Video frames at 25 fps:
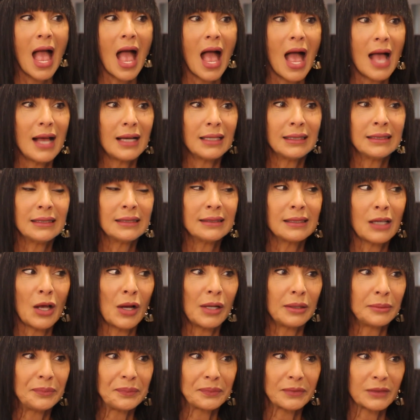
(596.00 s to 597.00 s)
And
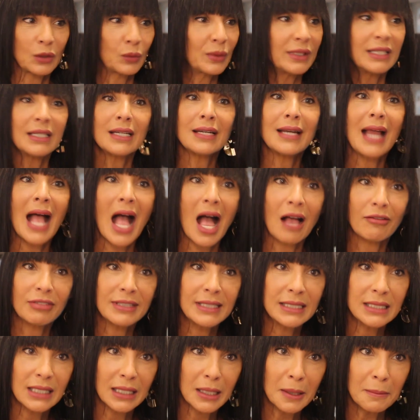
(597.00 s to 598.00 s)
we didn't have a
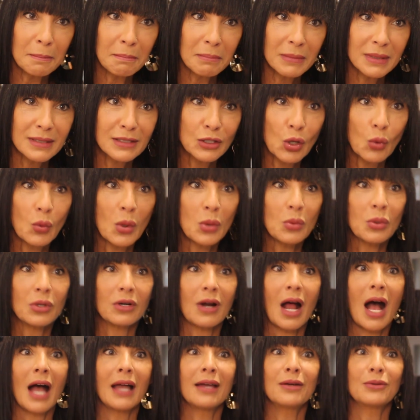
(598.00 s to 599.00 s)
team, so we
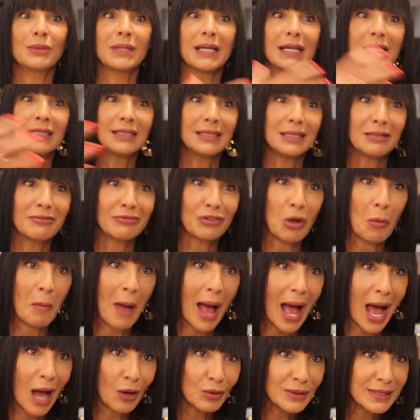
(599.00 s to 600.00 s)
were hiring a team
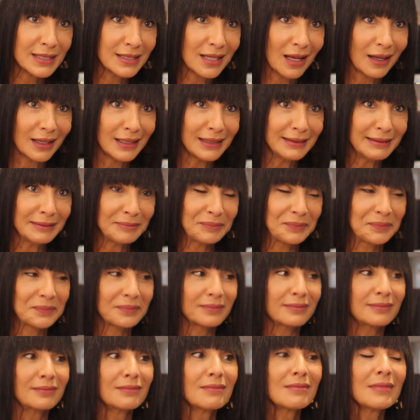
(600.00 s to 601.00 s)
from outside.
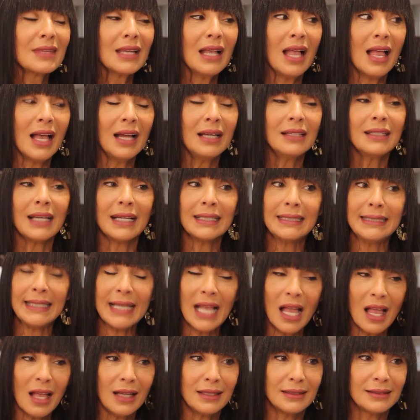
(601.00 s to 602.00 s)
And at
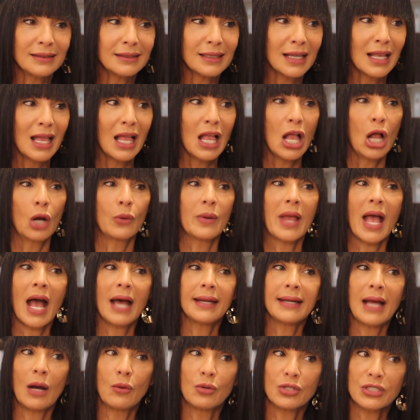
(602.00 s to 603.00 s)
the end, we
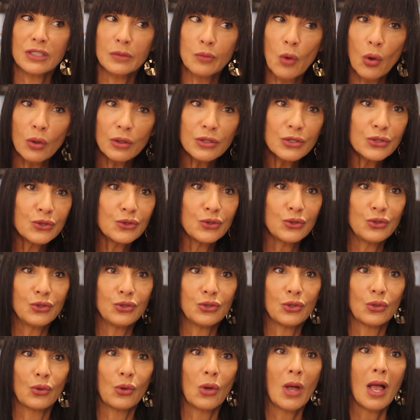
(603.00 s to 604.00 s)
had our small
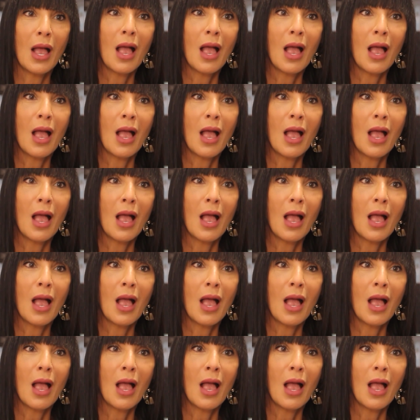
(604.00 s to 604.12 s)
studio,